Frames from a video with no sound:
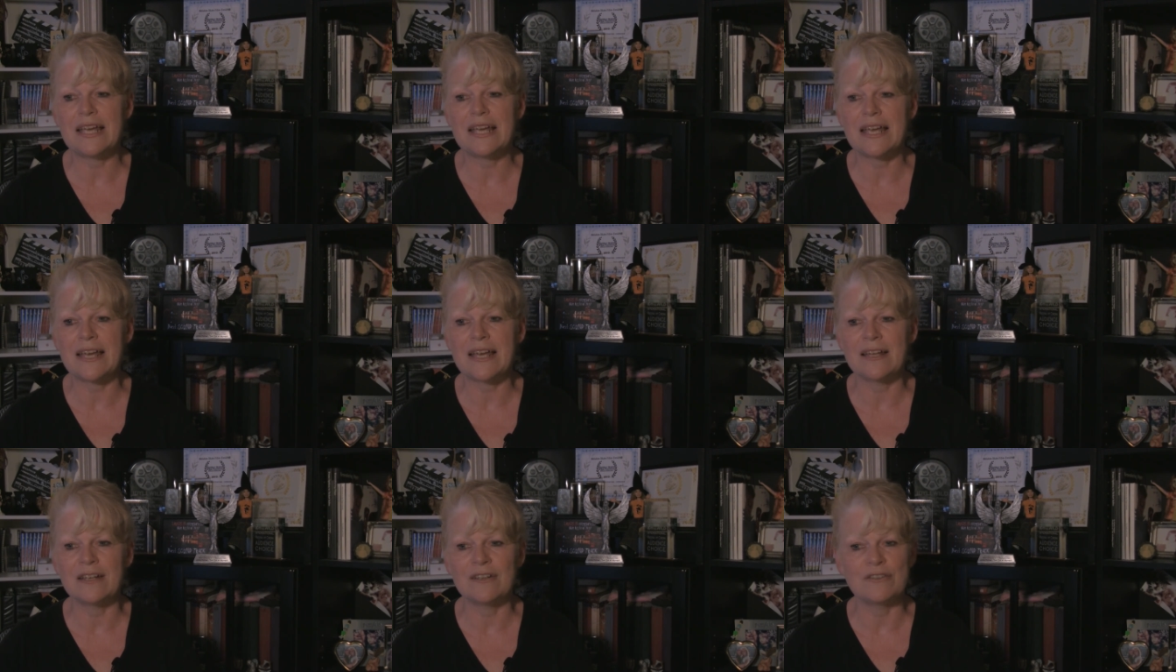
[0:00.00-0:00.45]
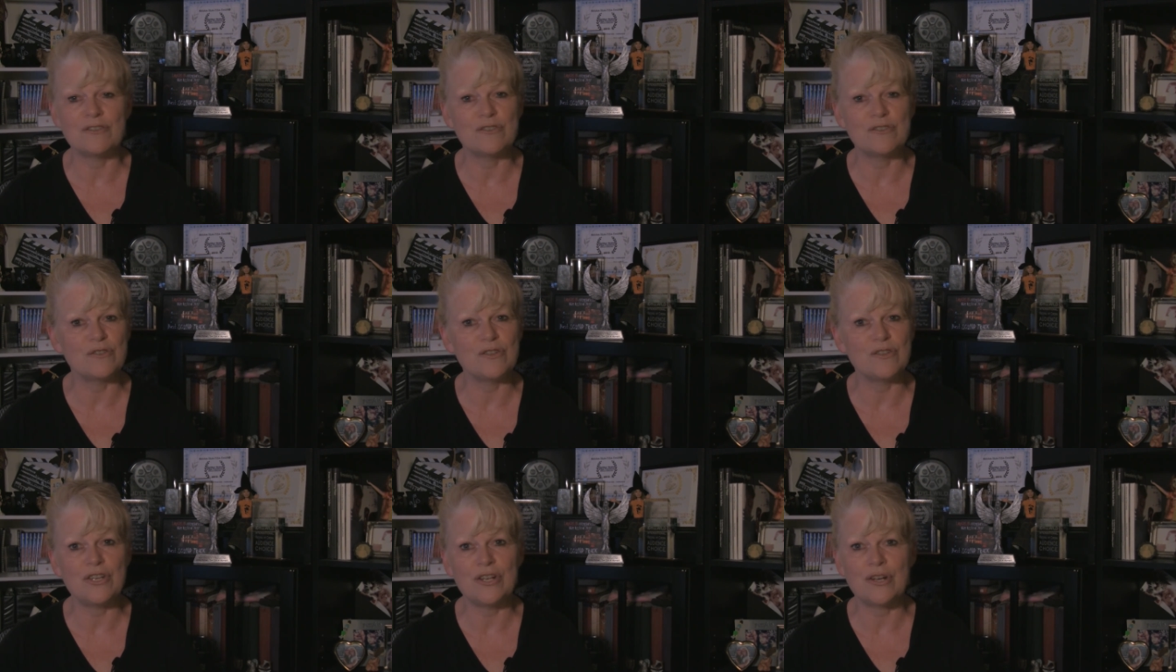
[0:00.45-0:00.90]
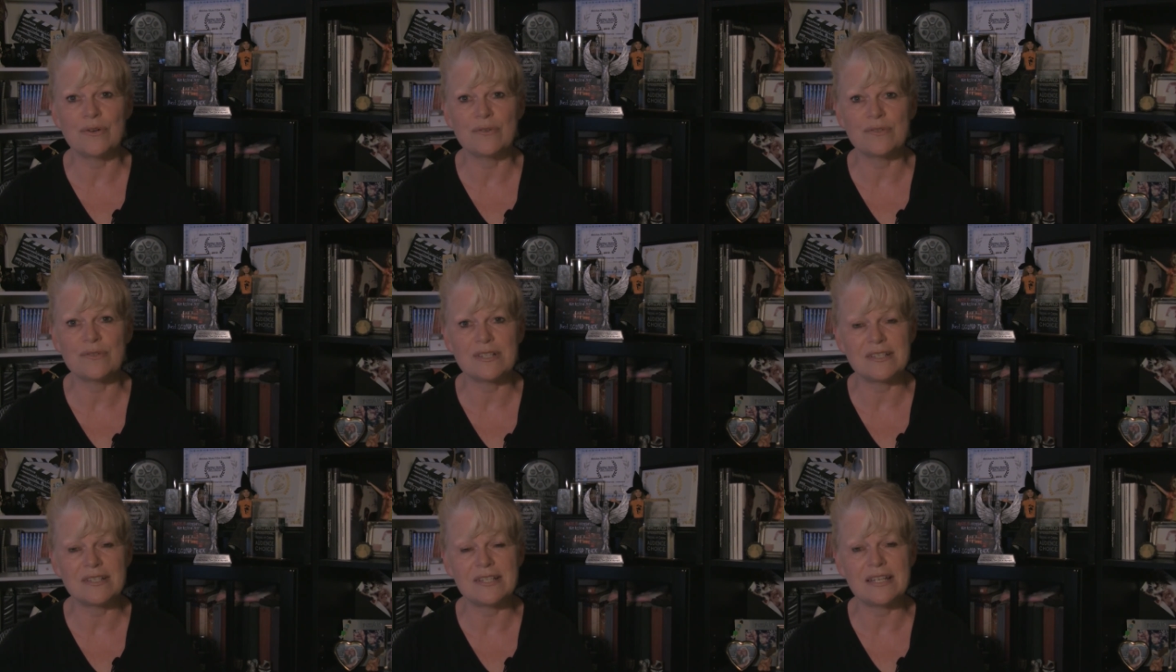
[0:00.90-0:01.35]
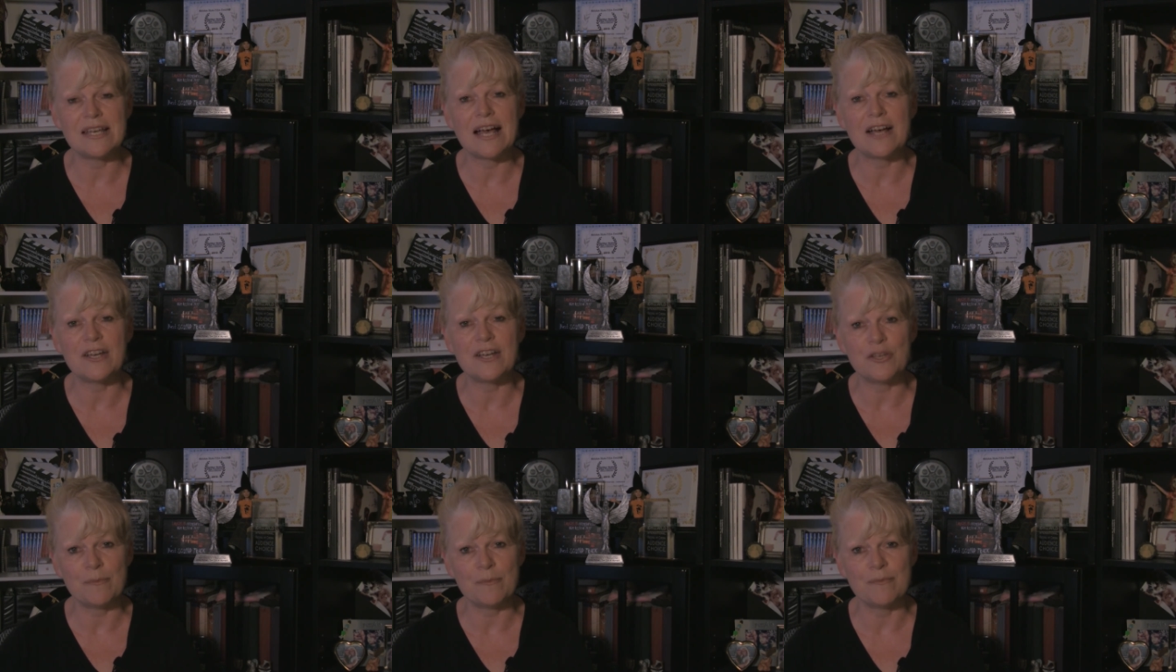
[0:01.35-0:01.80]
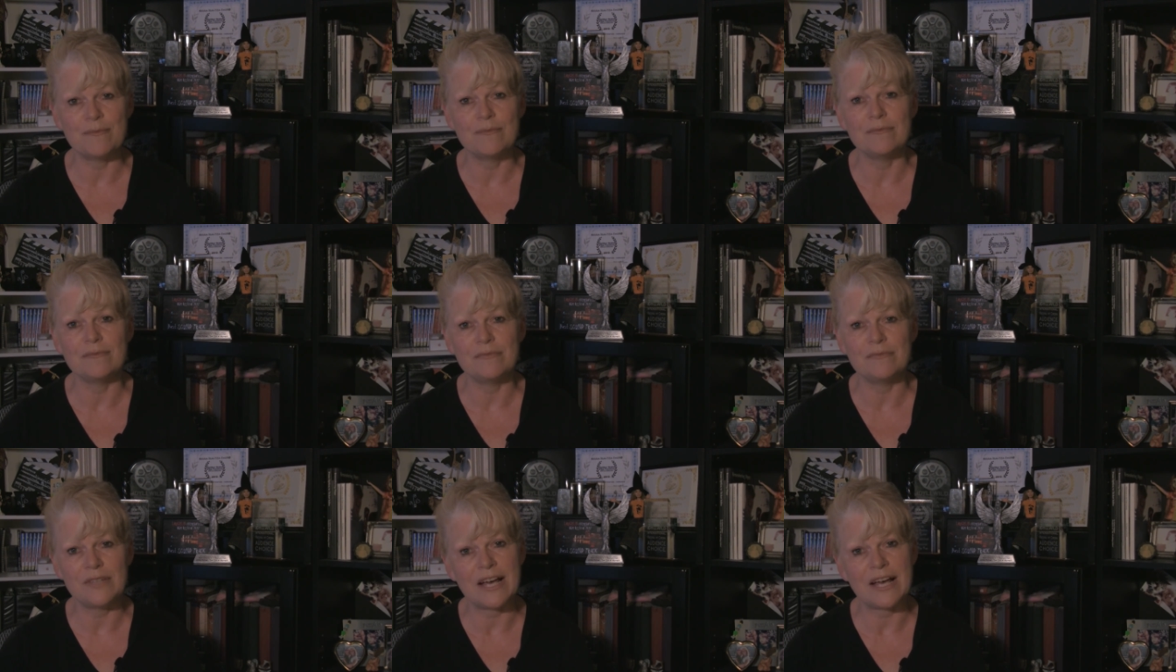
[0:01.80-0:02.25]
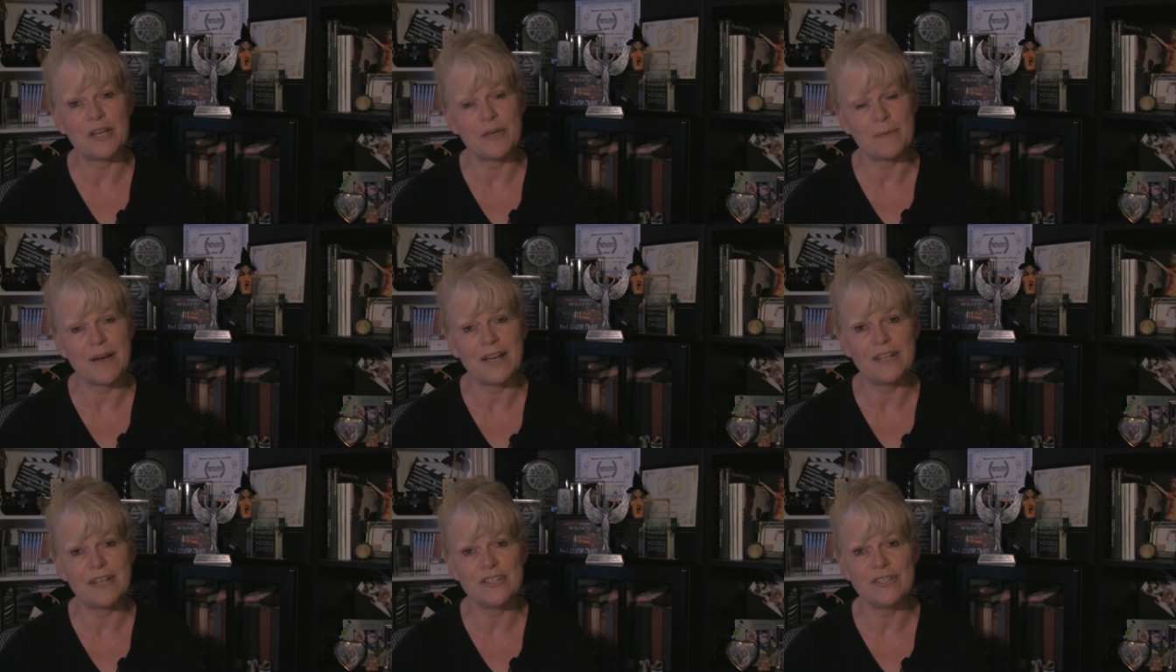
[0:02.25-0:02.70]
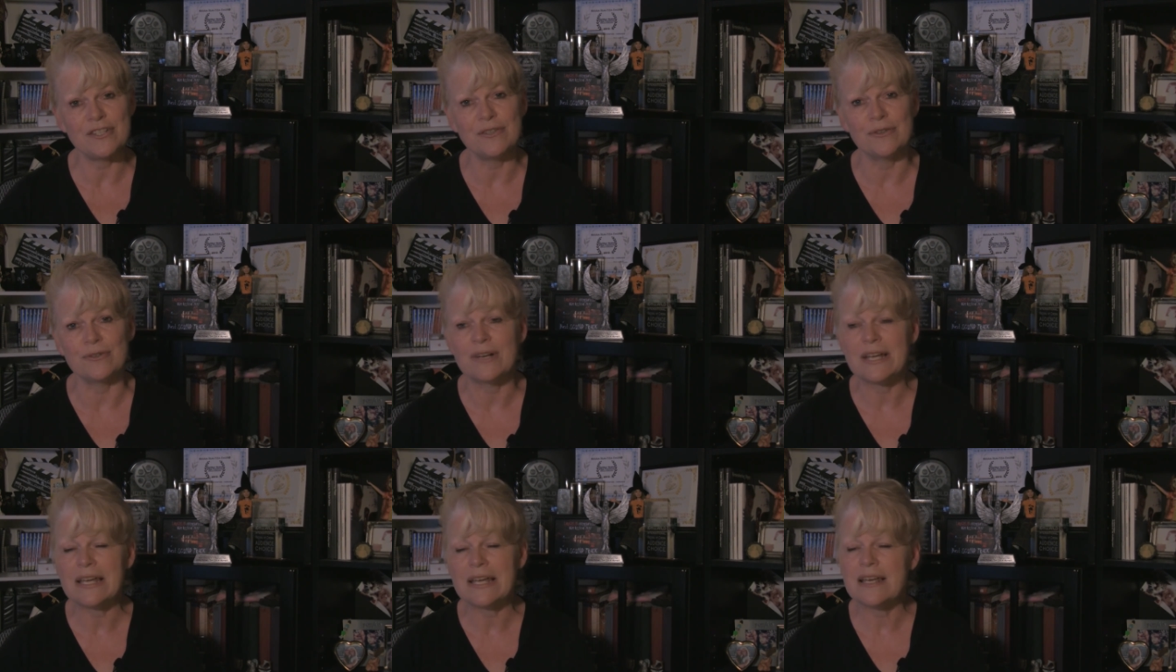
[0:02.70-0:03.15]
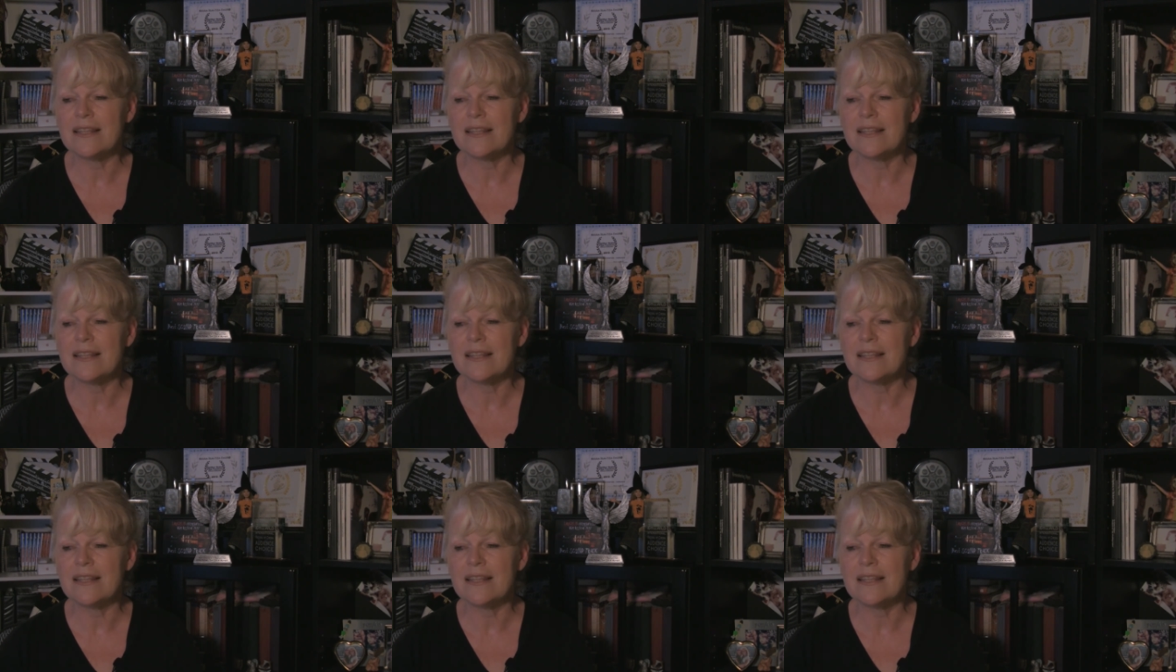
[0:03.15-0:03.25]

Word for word: and you know see how you how you might do.